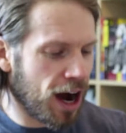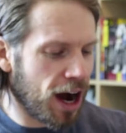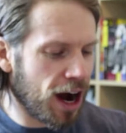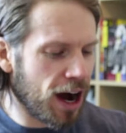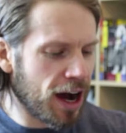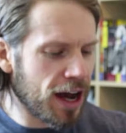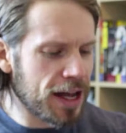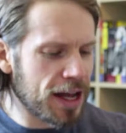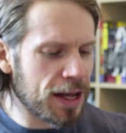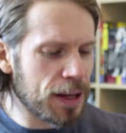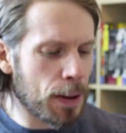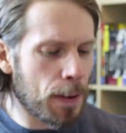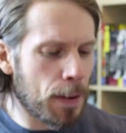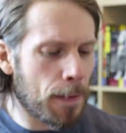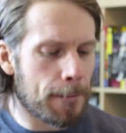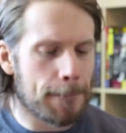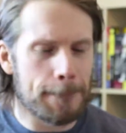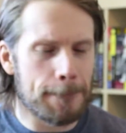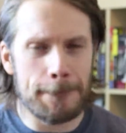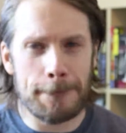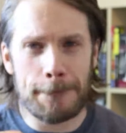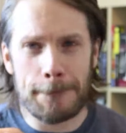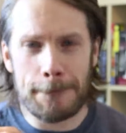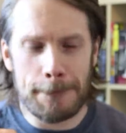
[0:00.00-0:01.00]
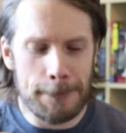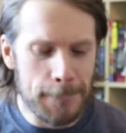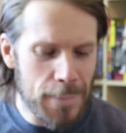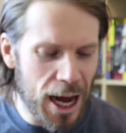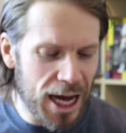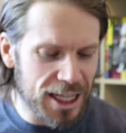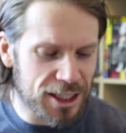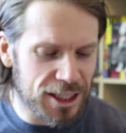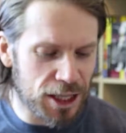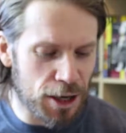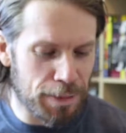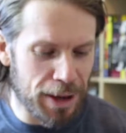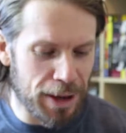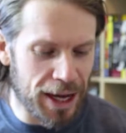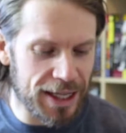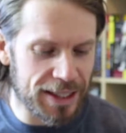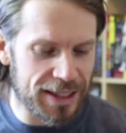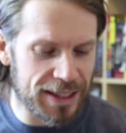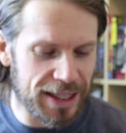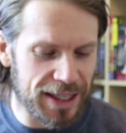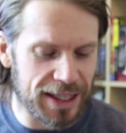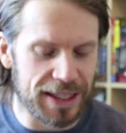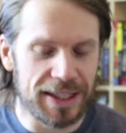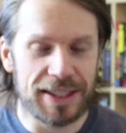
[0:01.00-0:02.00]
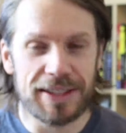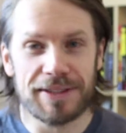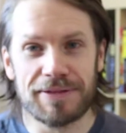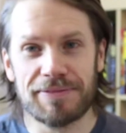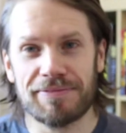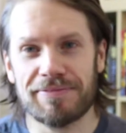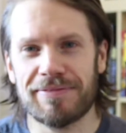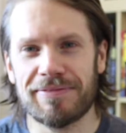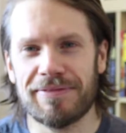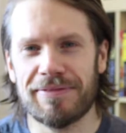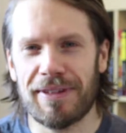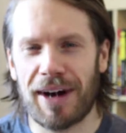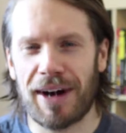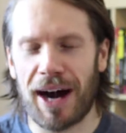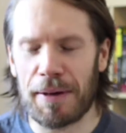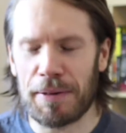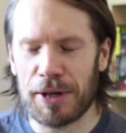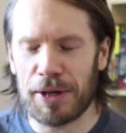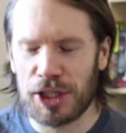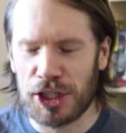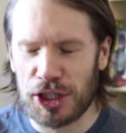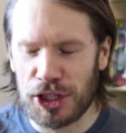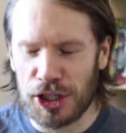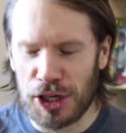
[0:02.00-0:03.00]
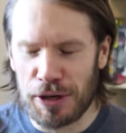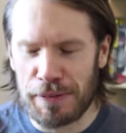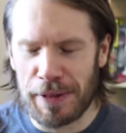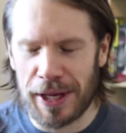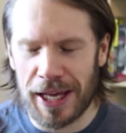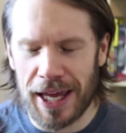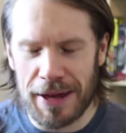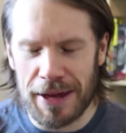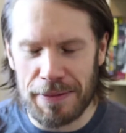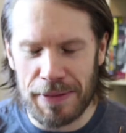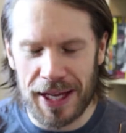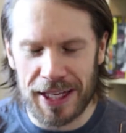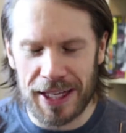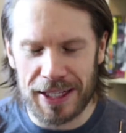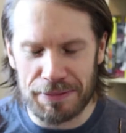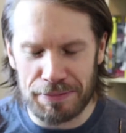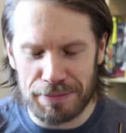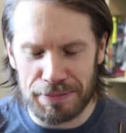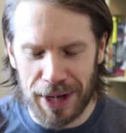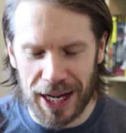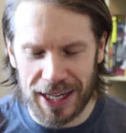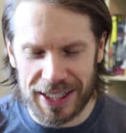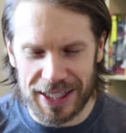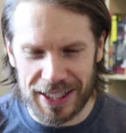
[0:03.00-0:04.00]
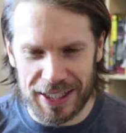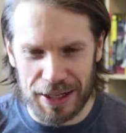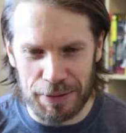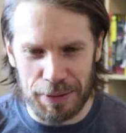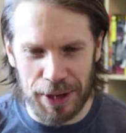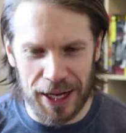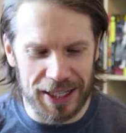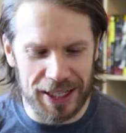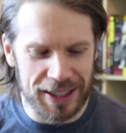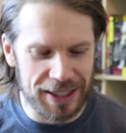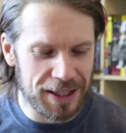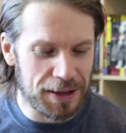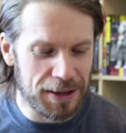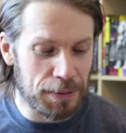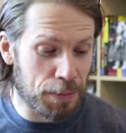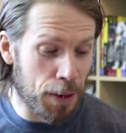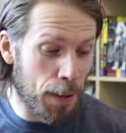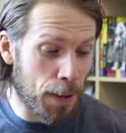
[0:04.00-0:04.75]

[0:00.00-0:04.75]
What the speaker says: I masturbated, I'm assuming he means masturbated,